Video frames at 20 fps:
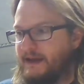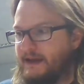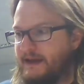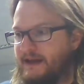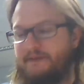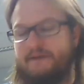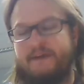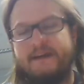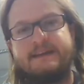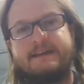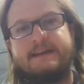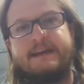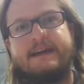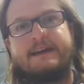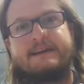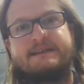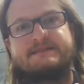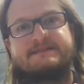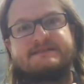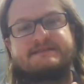And then he
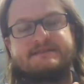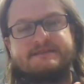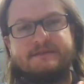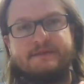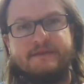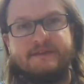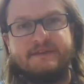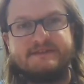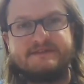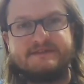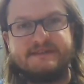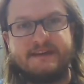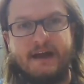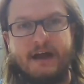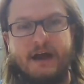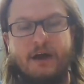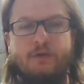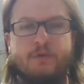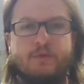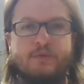has this
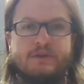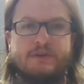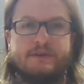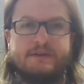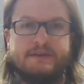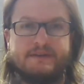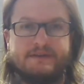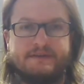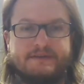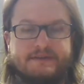outward